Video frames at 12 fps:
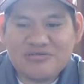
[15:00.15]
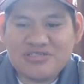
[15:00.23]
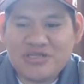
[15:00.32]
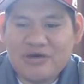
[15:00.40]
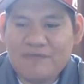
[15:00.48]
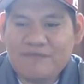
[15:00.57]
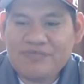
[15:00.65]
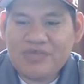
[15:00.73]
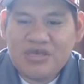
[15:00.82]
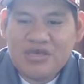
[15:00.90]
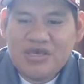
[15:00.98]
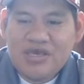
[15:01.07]
So
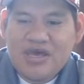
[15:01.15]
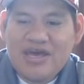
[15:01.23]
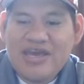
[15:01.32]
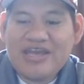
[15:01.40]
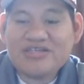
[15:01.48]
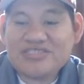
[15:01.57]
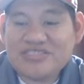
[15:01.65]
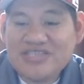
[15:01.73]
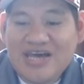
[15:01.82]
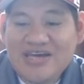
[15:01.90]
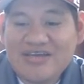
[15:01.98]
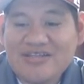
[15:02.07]
a
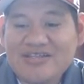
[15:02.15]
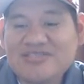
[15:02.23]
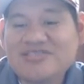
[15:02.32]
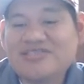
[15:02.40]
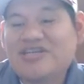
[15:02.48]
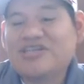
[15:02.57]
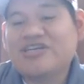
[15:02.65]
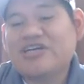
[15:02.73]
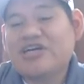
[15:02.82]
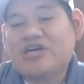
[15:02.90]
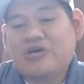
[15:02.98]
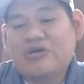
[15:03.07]
hairstylist, there you
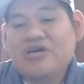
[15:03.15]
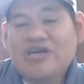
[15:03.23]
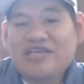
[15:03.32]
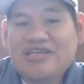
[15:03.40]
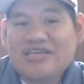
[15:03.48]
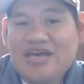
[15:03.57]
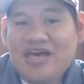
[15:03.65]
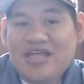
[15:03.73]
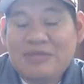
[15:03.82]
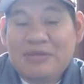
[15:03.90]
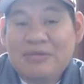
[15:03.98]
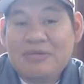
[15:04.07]
go.
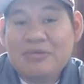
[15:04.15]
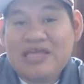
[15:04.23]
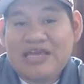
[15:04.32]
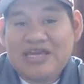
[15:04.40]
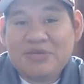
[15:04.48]
Maybe like an